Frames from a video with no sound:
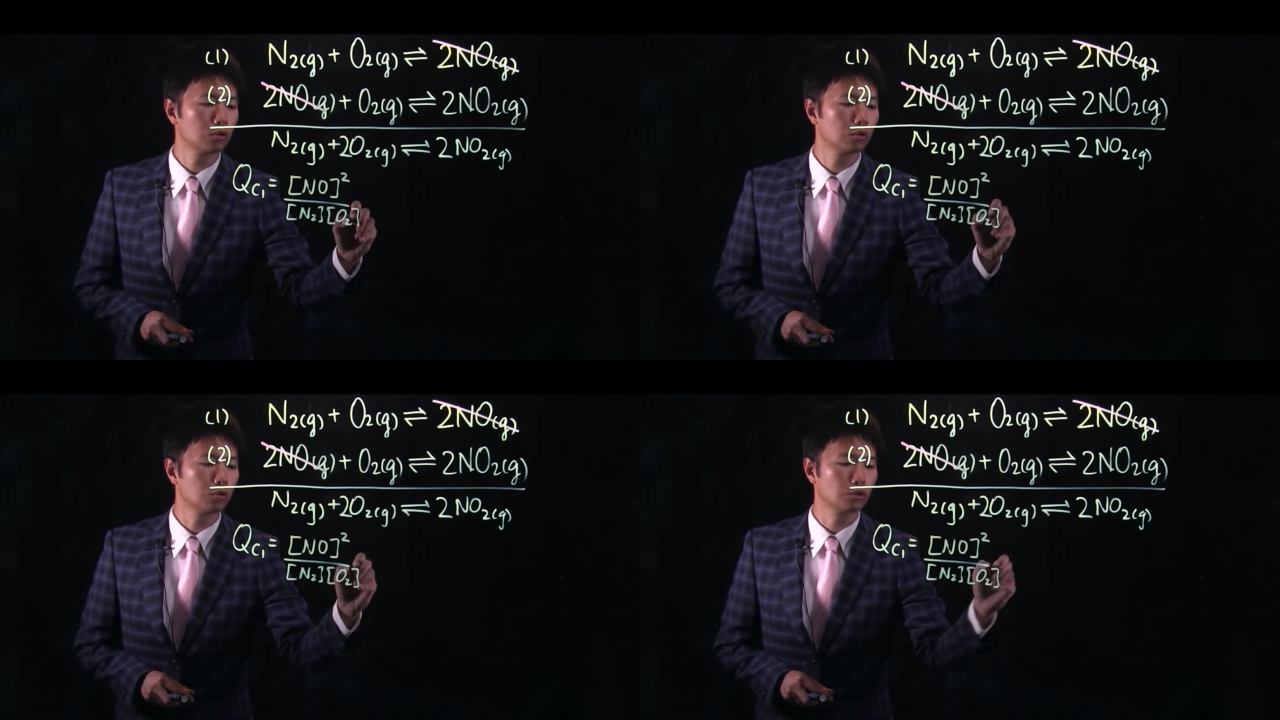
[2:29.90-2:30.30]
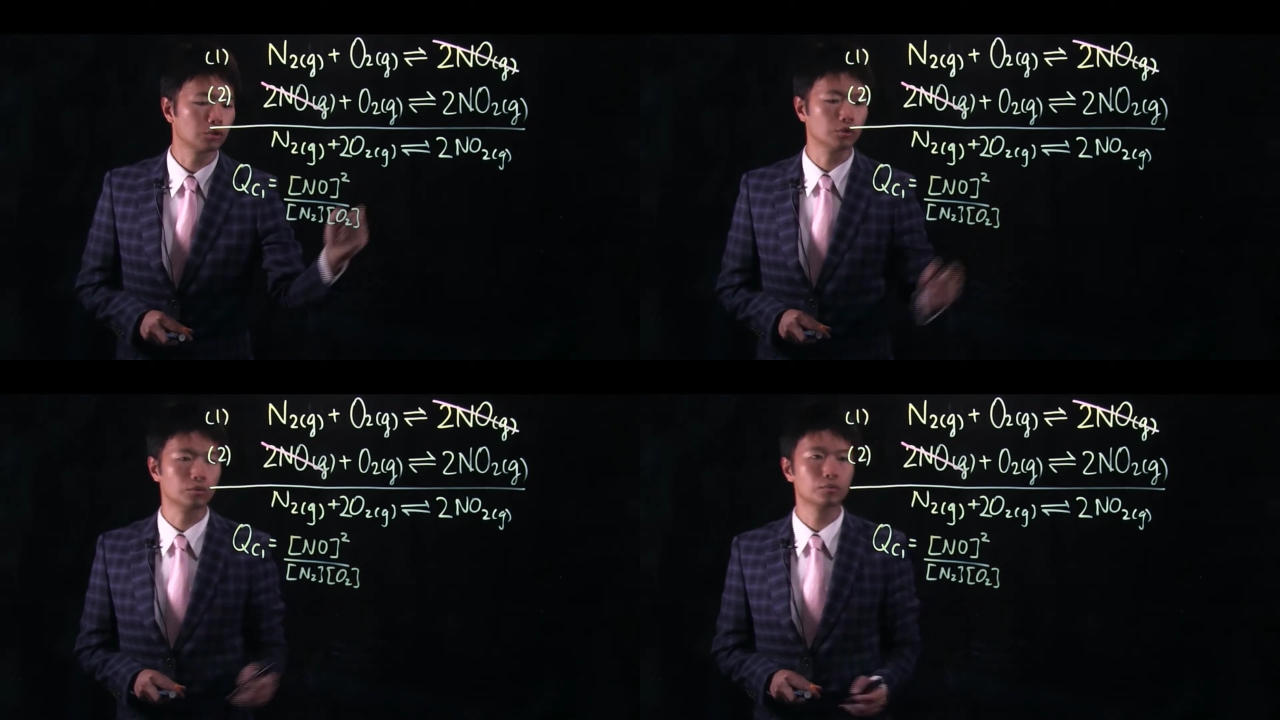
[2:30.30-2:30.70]

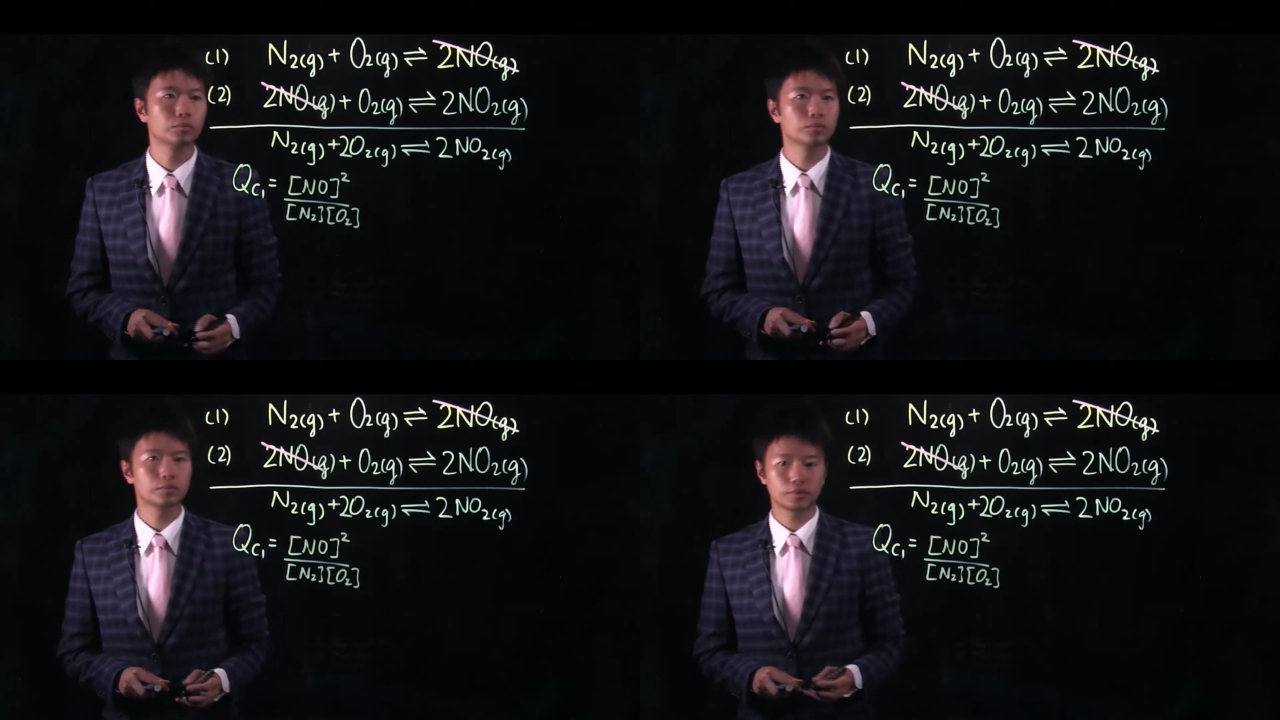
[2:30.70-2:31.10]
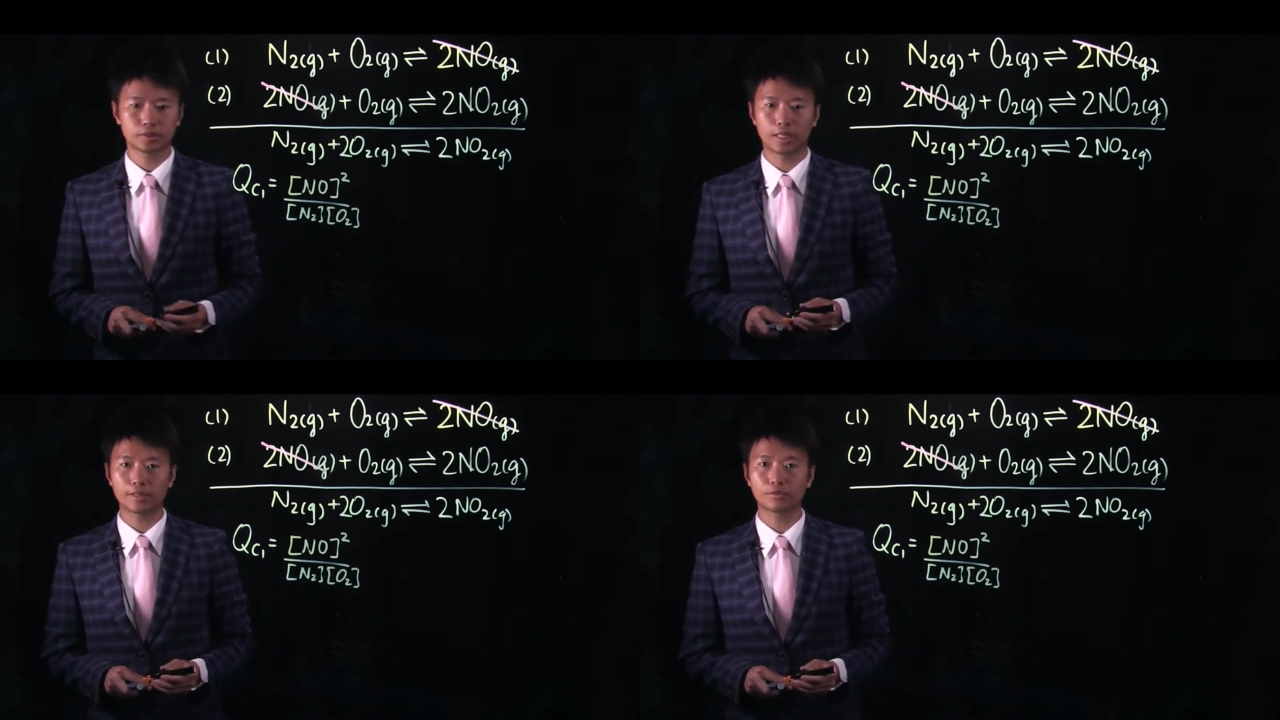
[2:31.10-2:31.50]
O2.
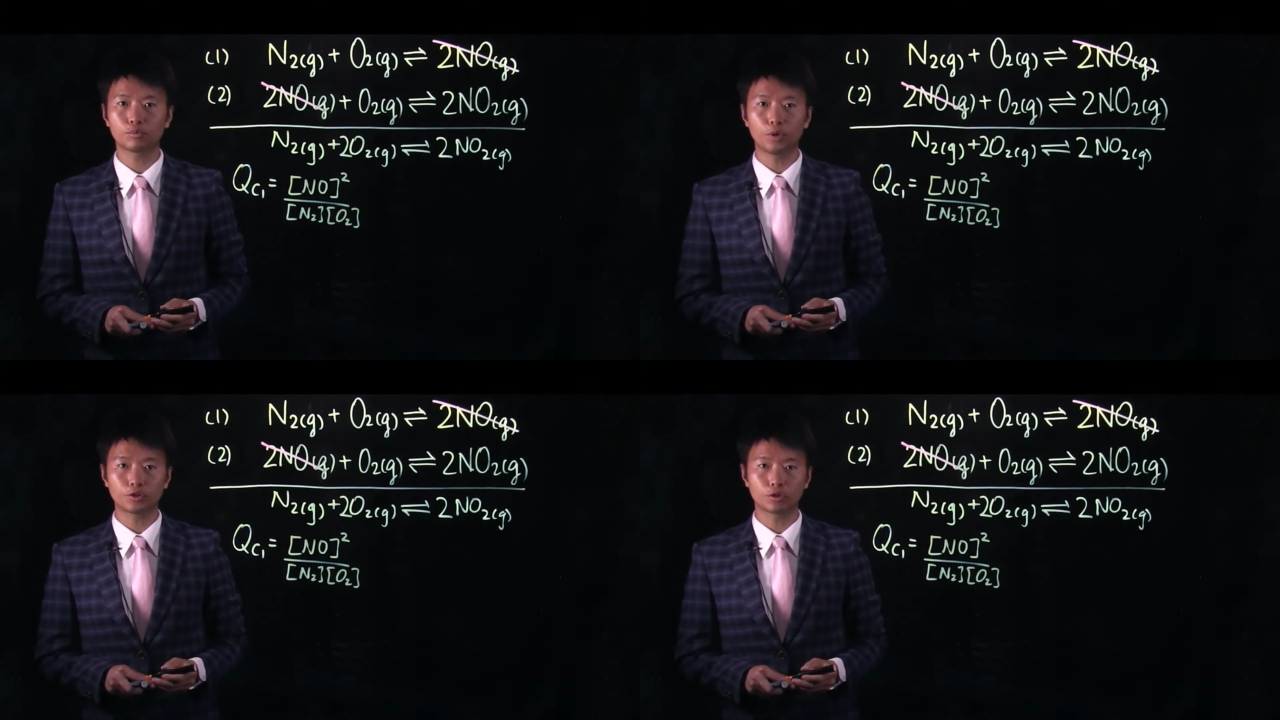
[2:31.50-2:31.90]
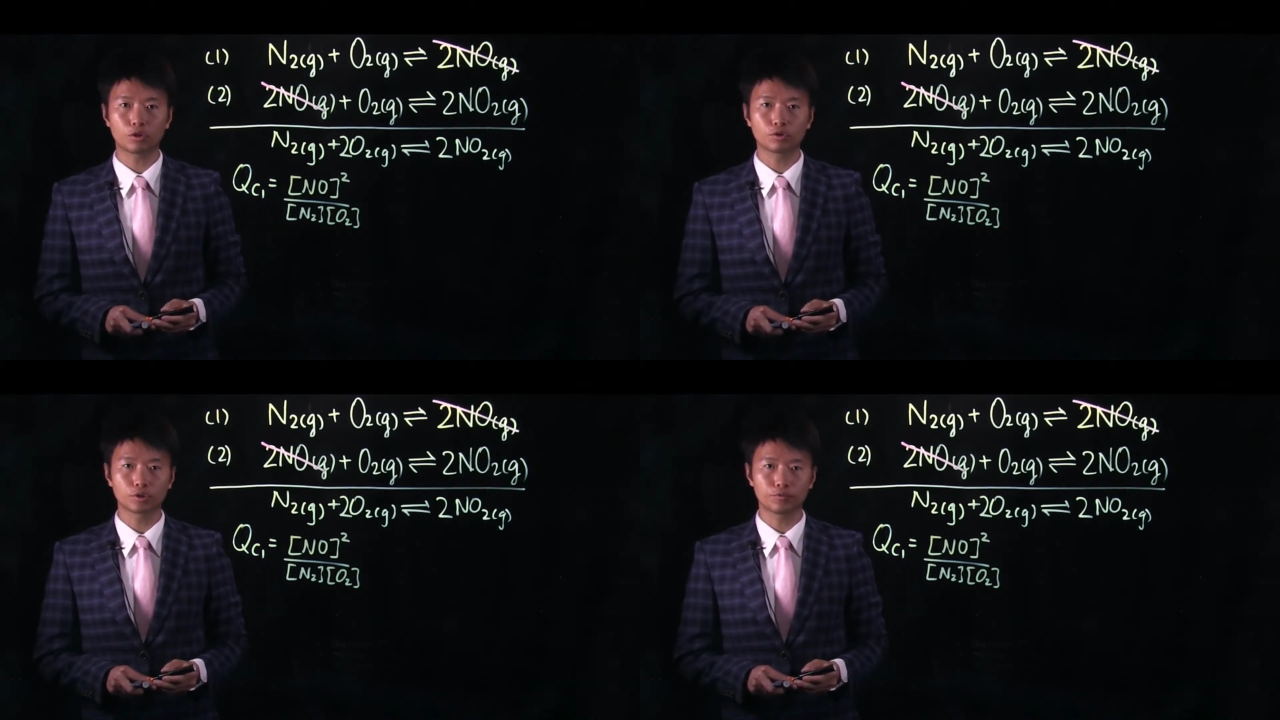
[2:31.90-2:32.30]
That's the reaction
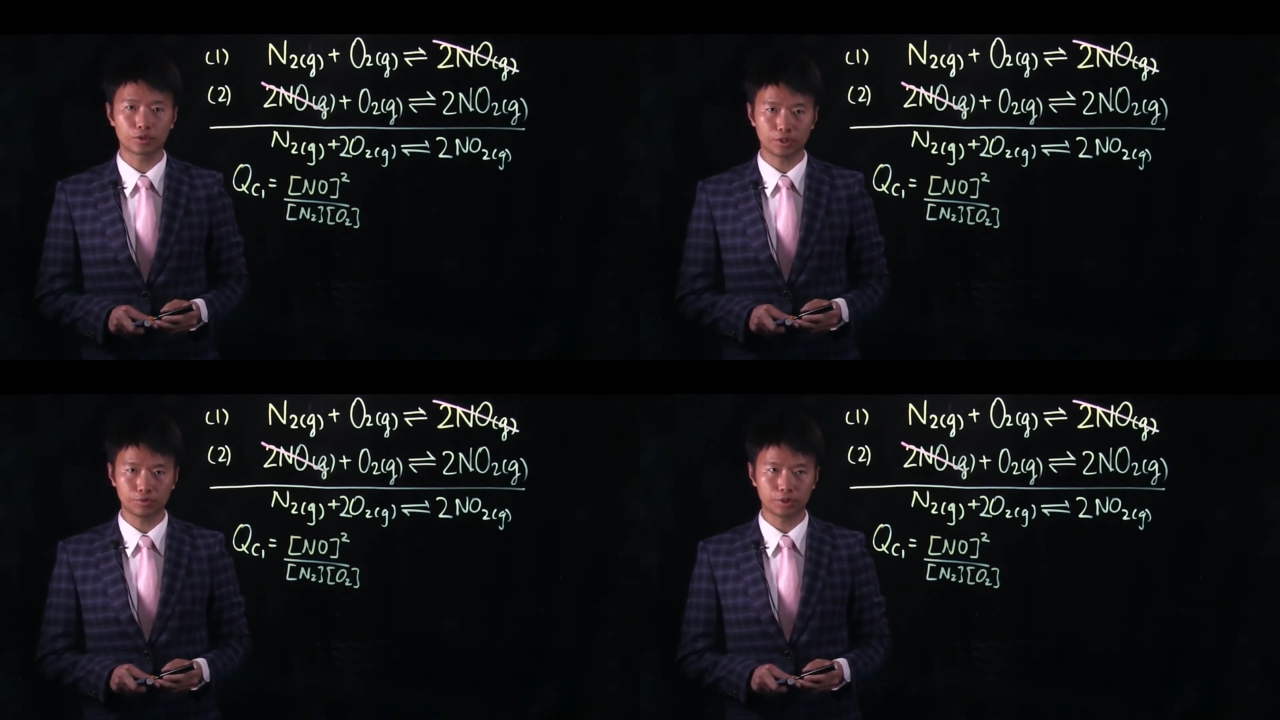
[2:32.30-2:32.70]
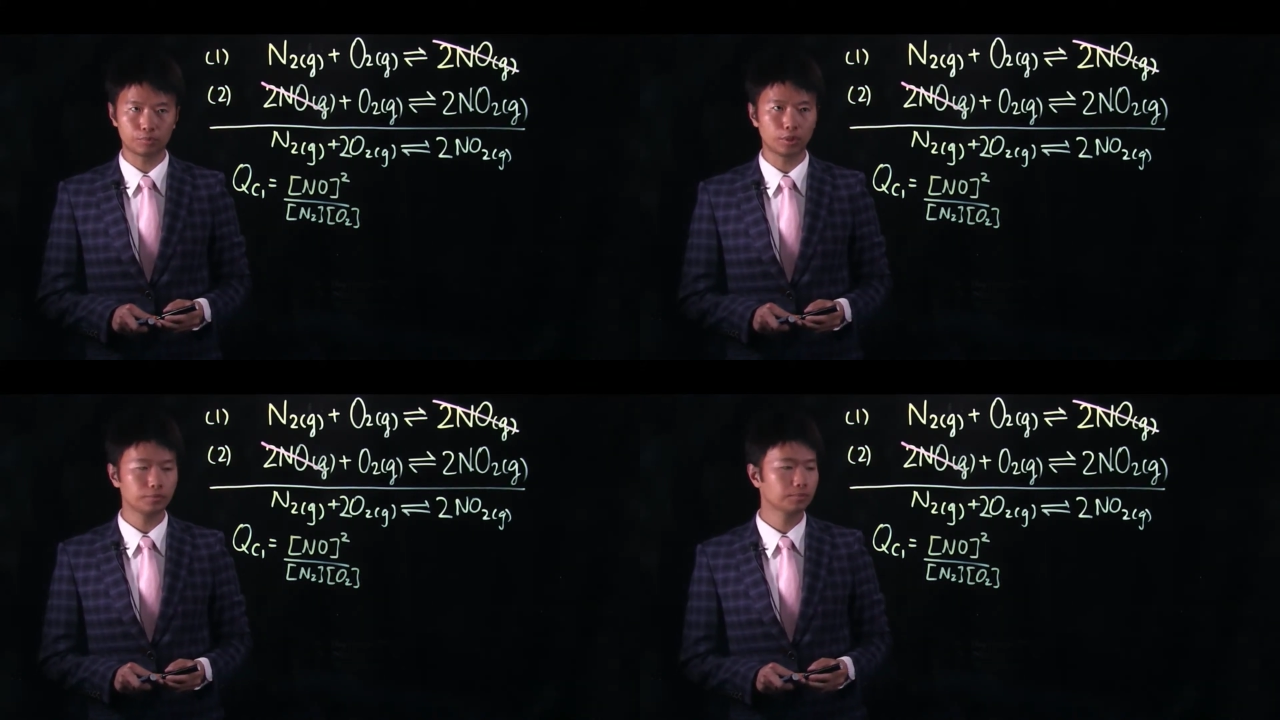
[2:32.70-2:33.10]
quotient for
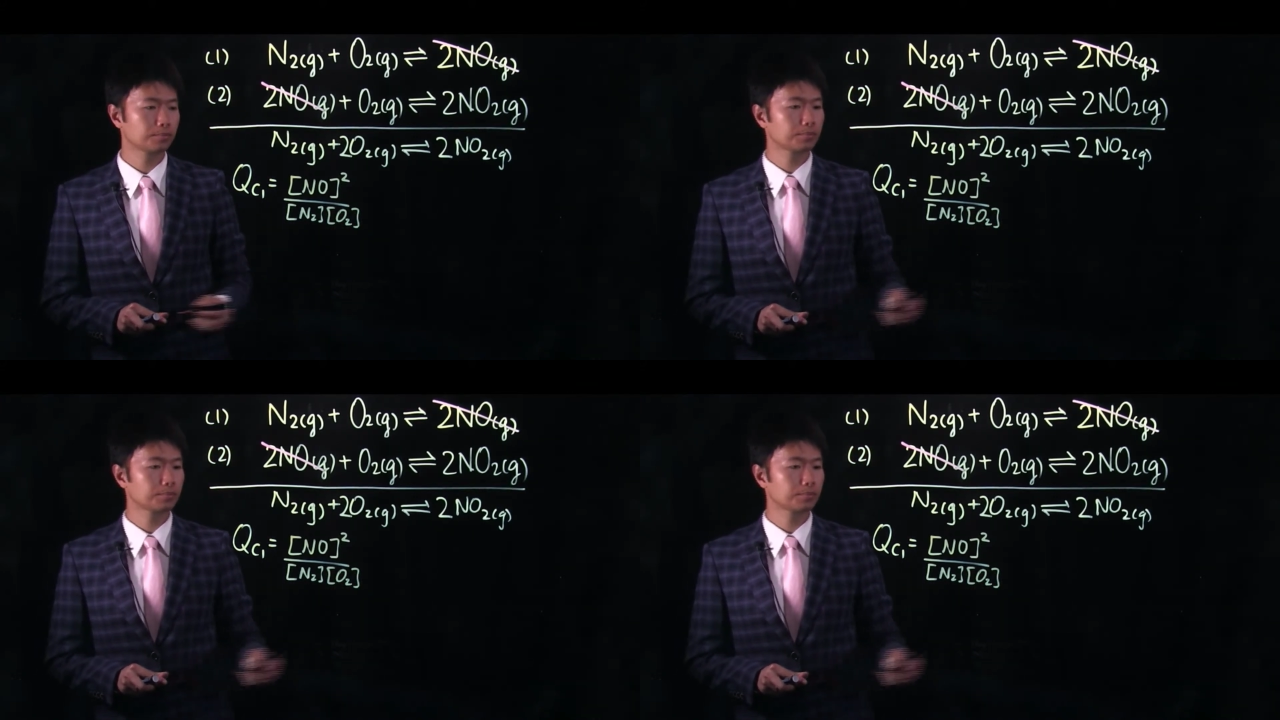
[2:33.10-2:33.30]
QC1.